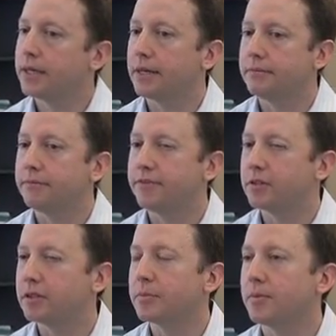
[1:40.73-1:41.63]
feel a little
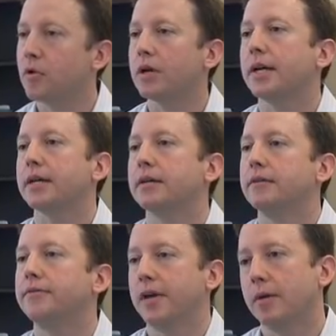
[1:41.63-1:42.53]
bit more like a
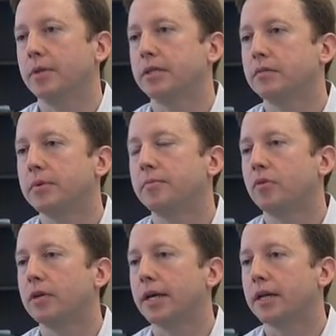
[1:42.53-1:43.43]
family, a little bit more
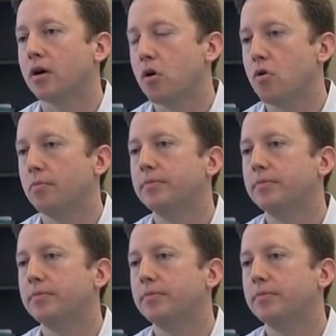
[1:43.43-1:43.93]
like a home.